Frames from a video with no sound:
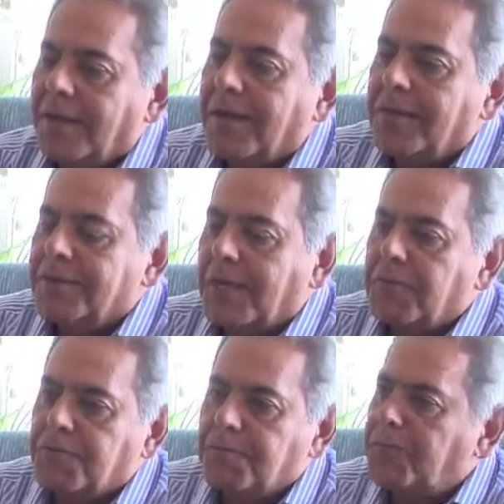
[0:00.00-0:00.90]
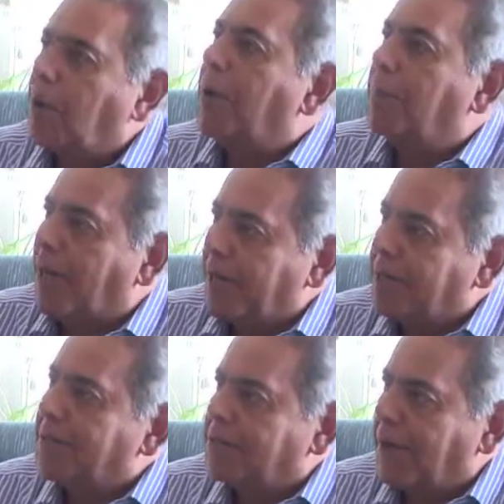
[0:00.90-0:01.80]
They're former
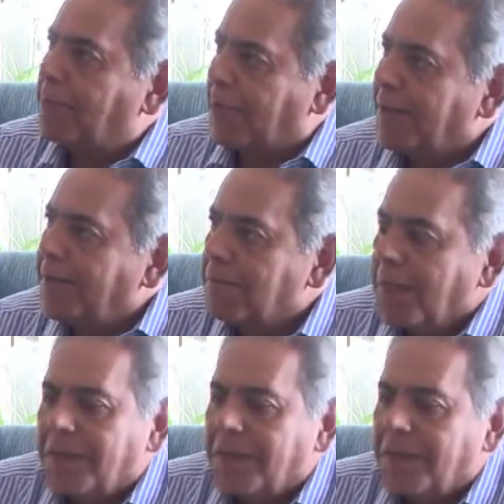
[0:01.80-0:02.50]
Maharaja family.